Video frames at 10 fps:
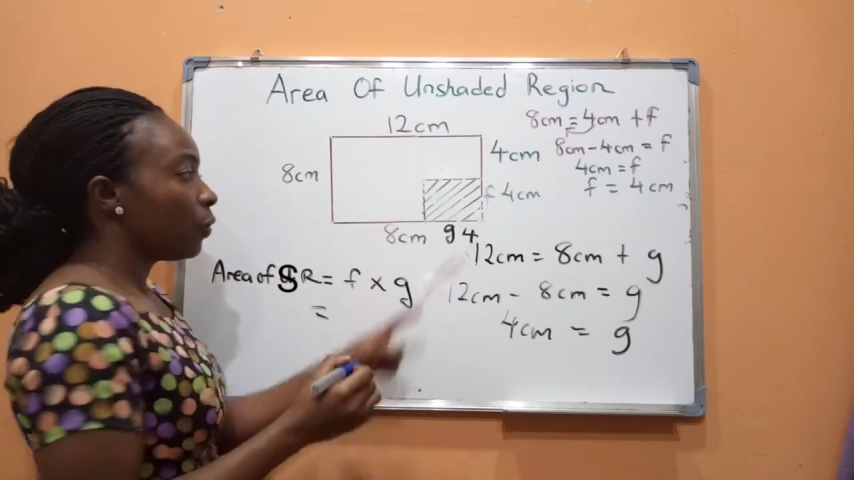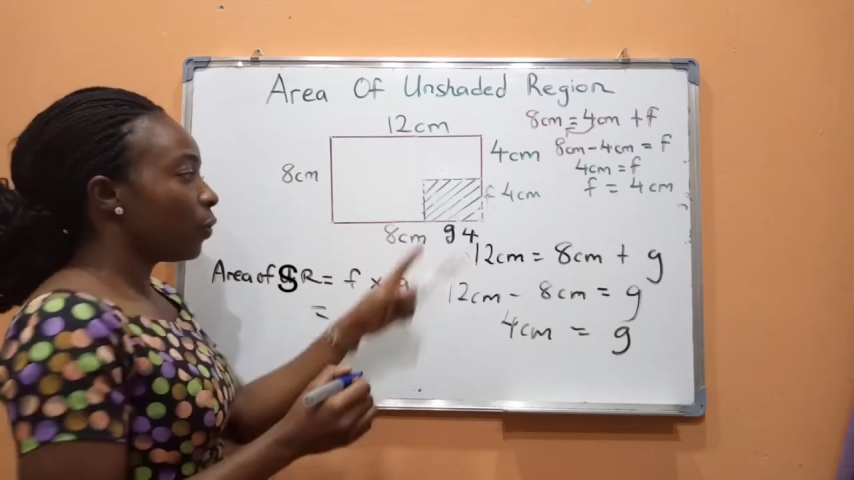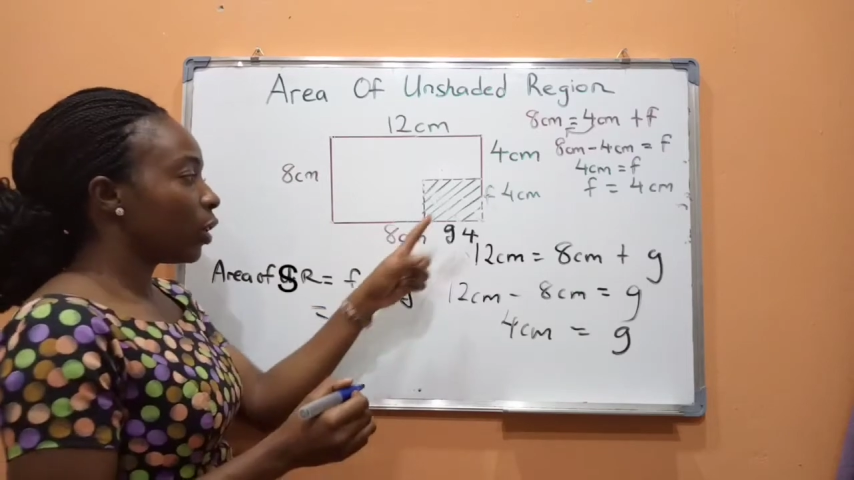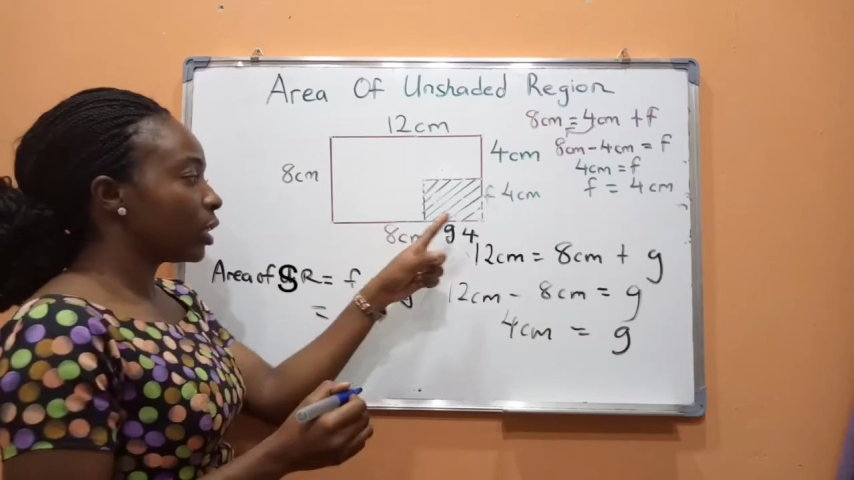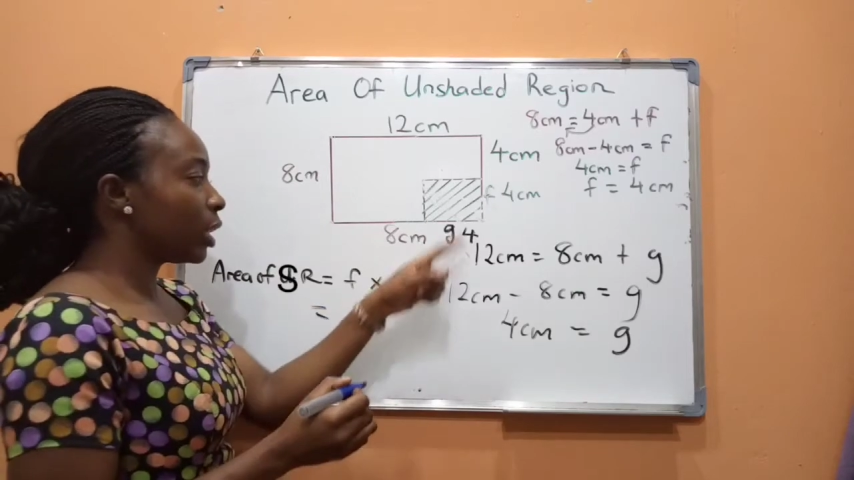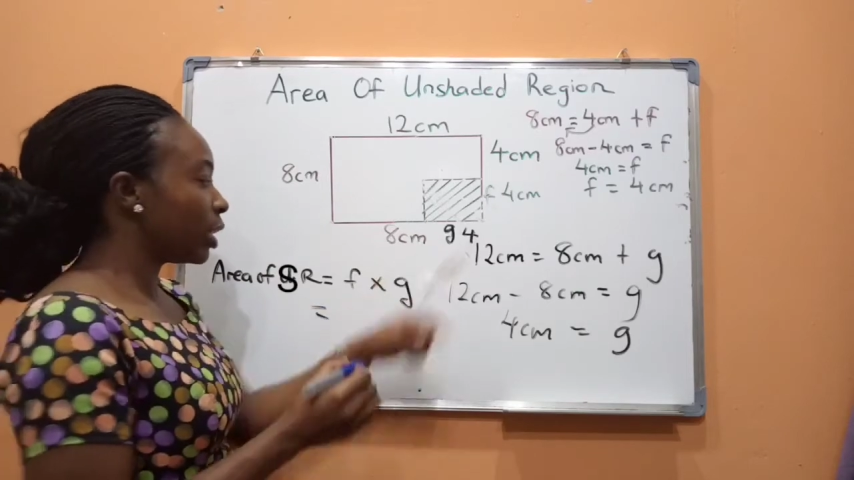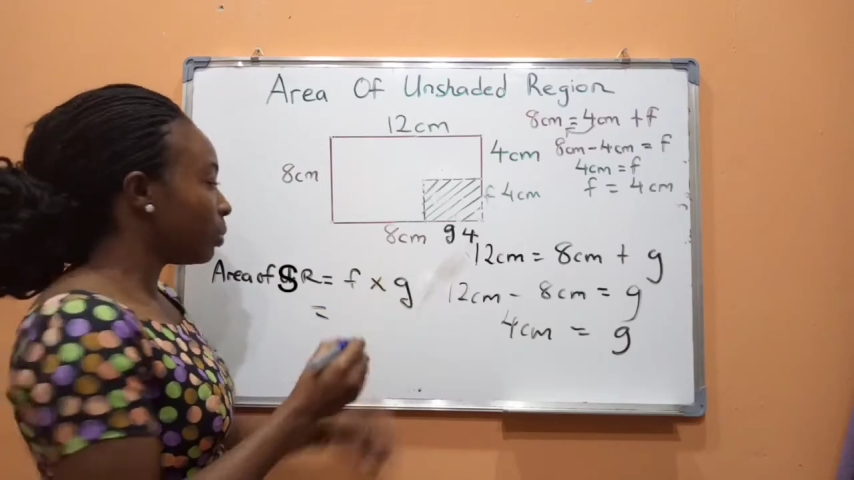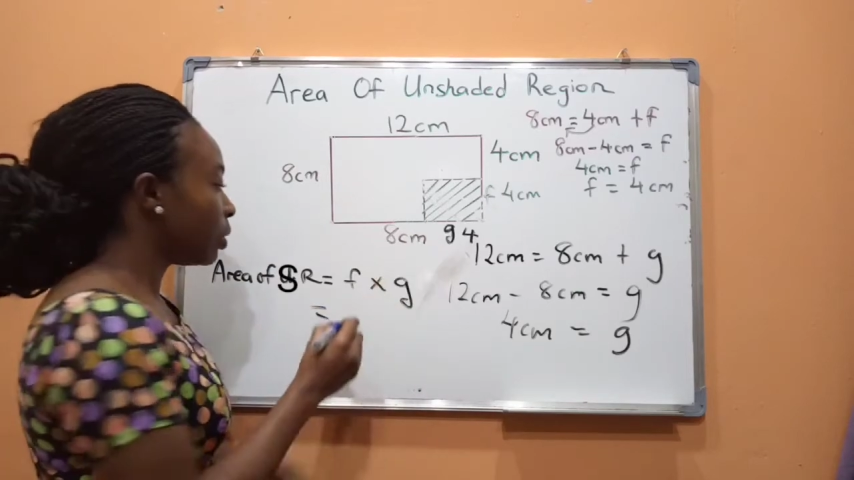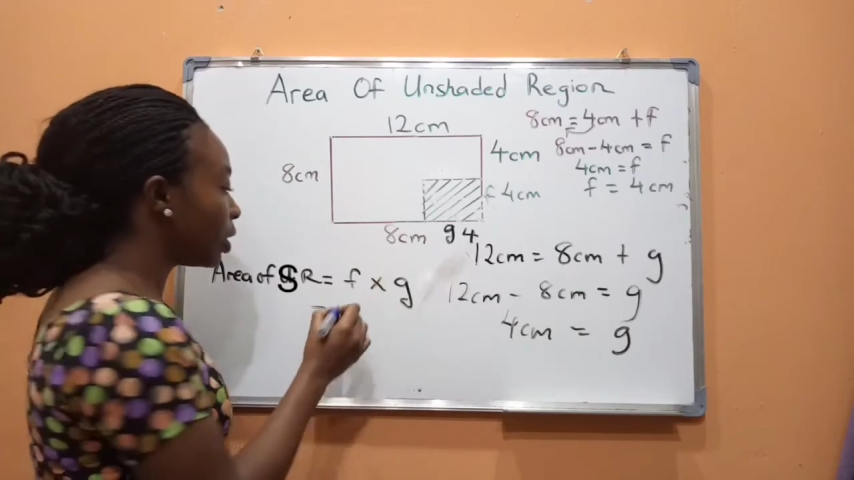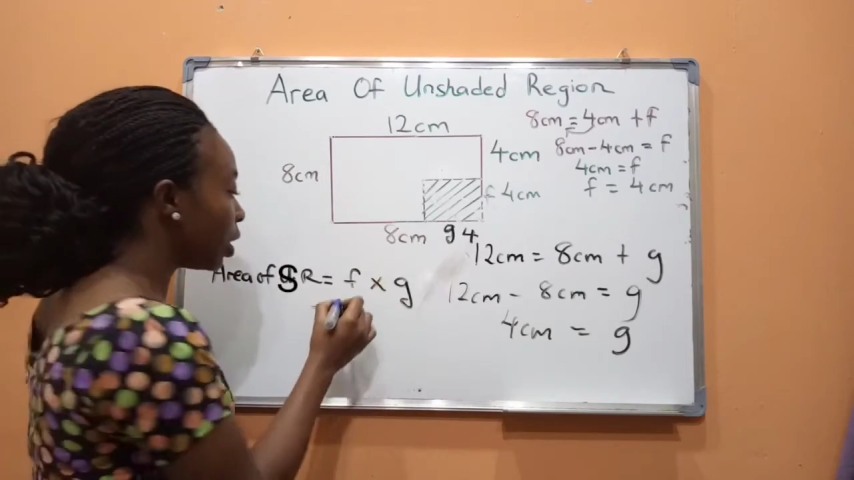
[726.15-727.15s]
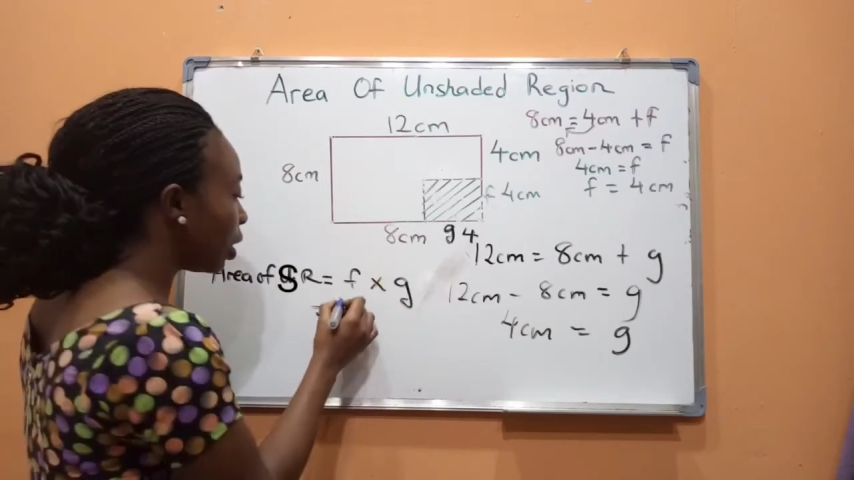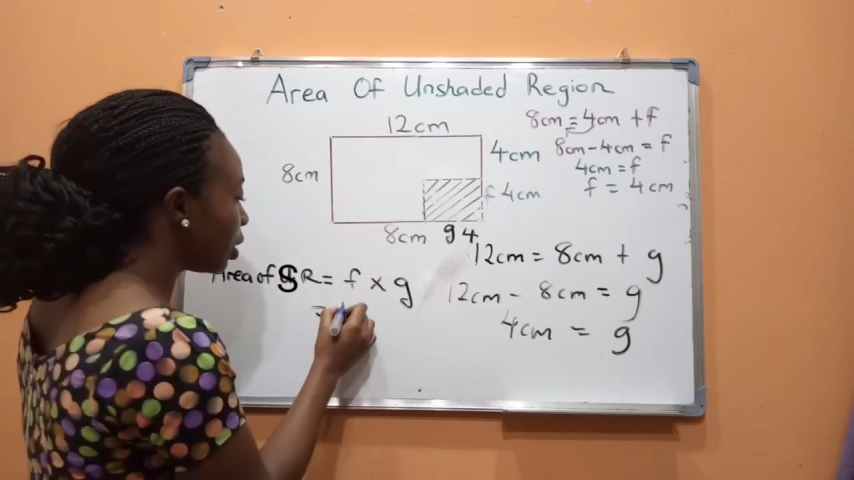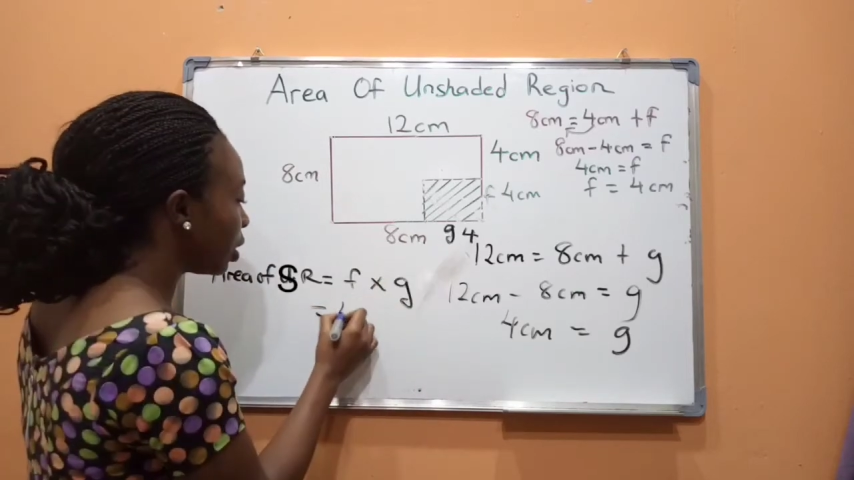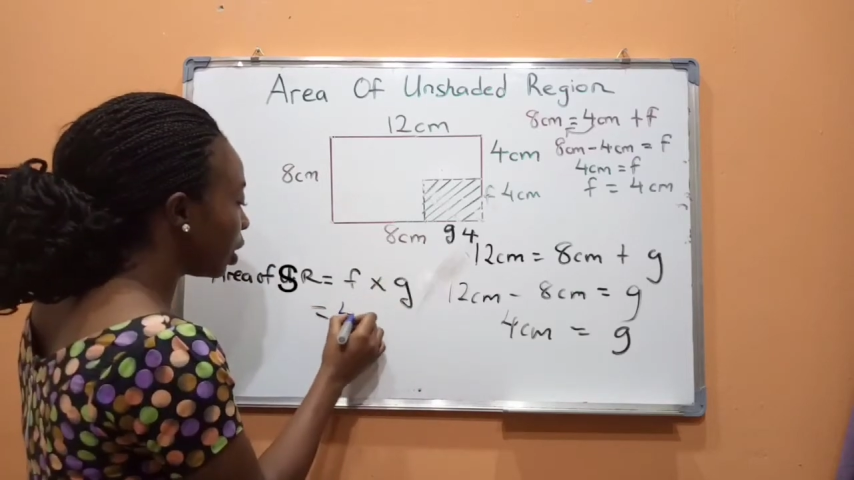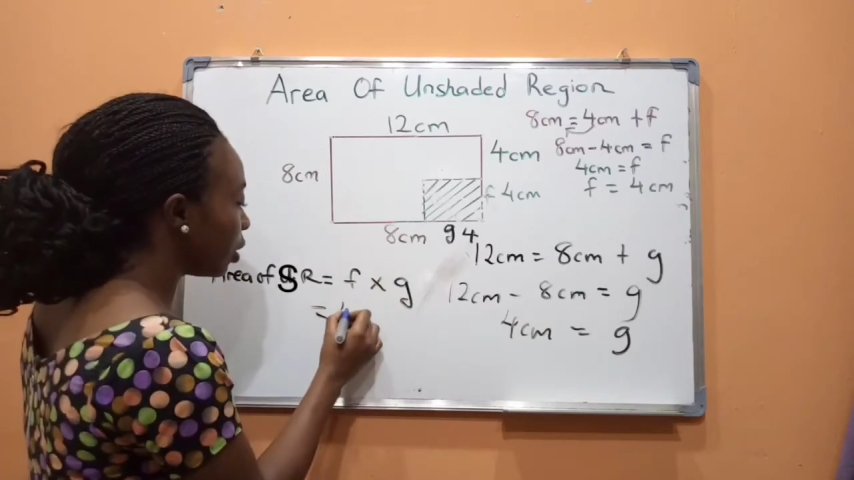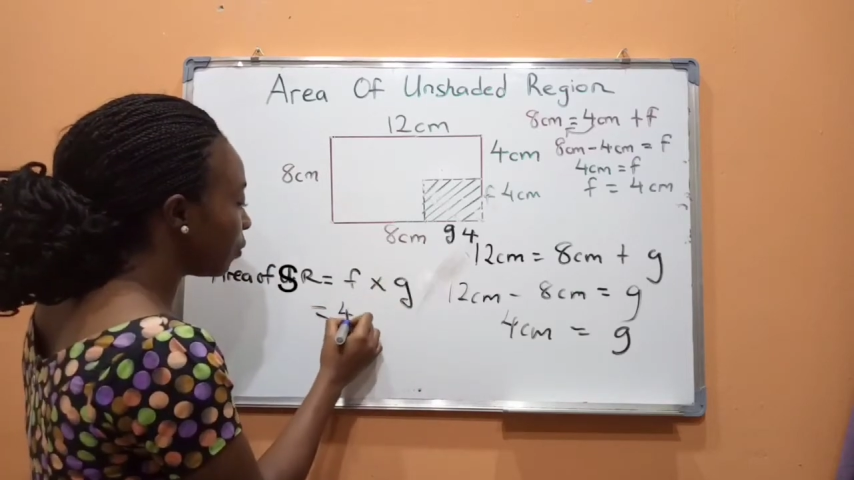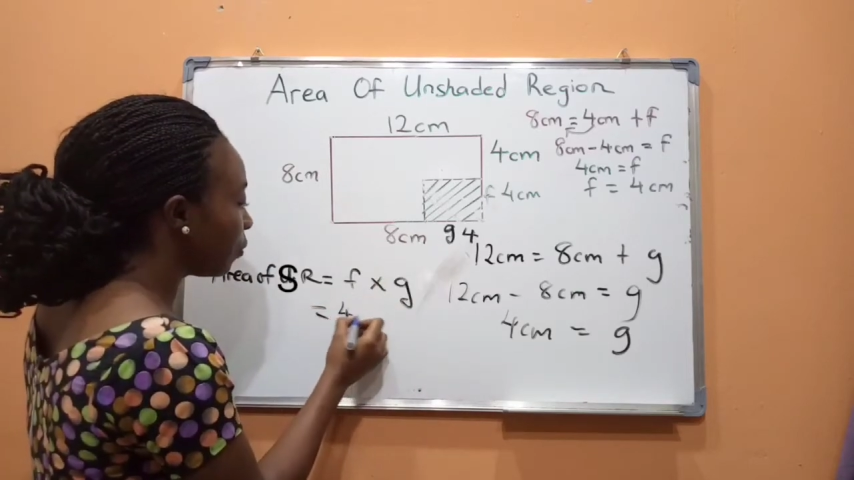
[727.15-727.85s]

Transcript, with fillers: 4 centimeter times